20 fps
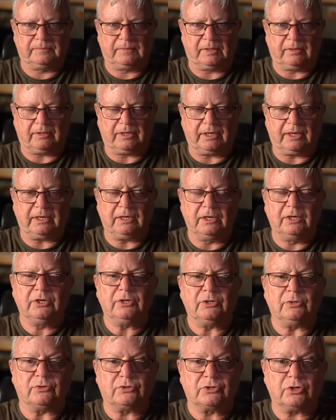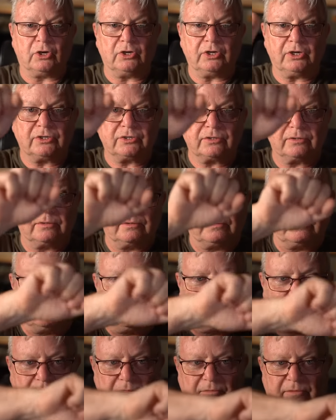Okay, you turn it
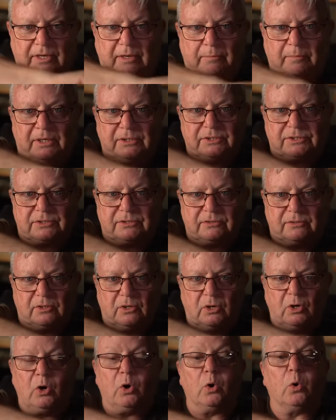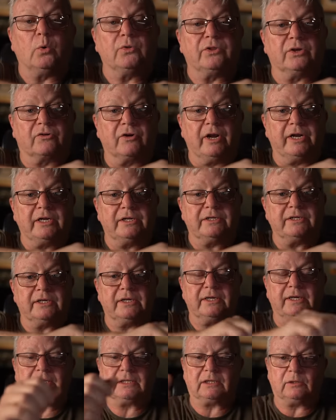that much, or the Grenadier,
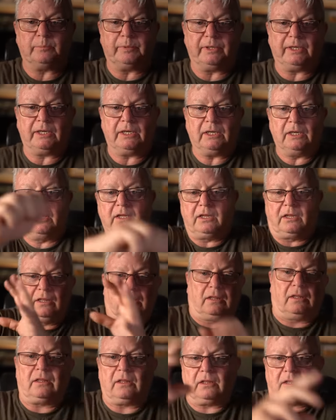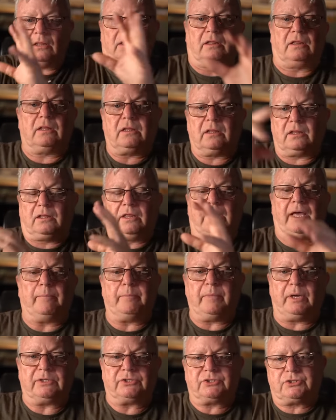it'll be that
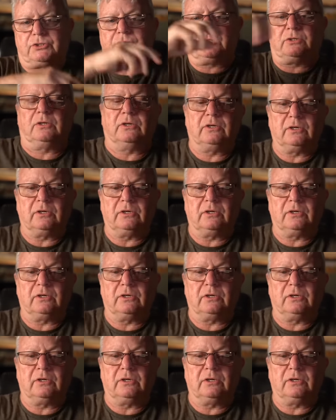much.